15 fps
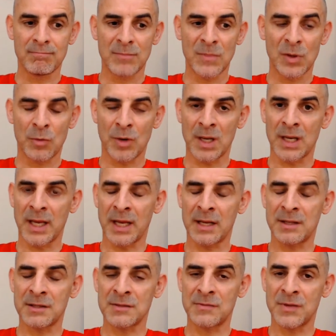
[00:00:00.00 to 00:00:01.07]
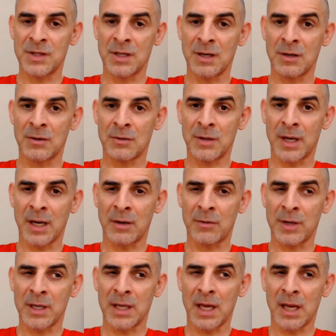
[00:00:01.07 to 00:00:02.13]
quickly edit this video. I
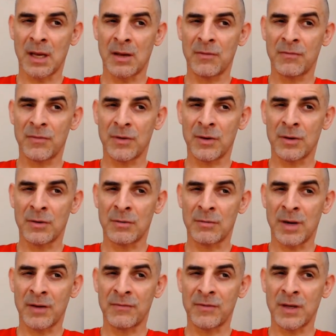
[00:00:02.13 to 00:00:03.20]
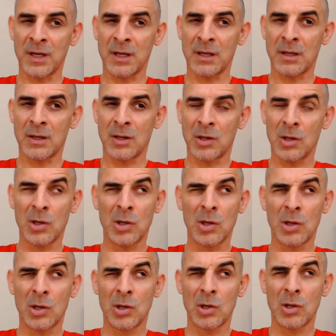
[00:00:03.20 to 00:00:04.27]
already have a graphic
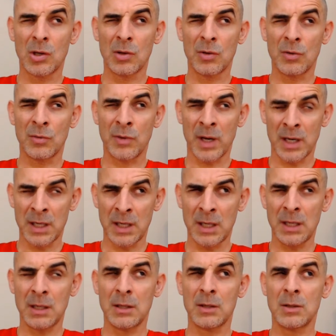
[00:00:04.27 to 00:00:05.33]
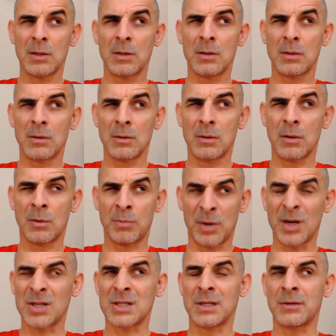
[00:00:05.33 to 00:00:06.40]
ready, or
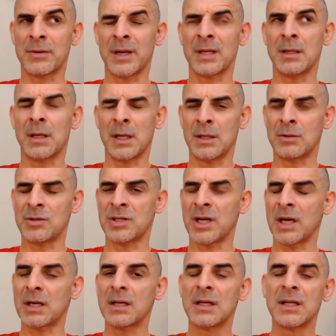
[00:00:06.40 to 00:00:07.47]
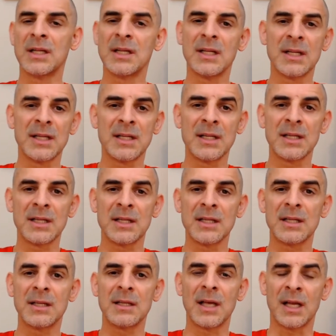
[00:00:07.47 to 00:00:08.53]
partially ready. I need to check
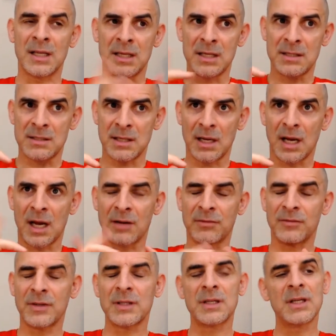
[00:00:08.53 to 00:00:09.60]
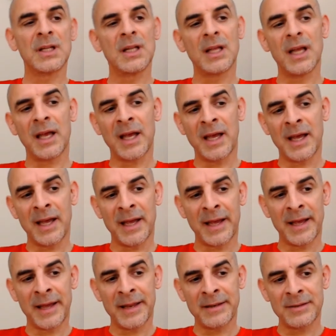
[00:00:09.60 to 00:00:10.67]
at least half of it,
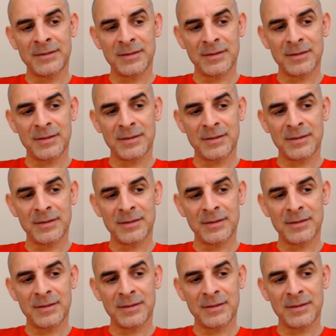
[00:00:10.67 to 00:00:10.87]
and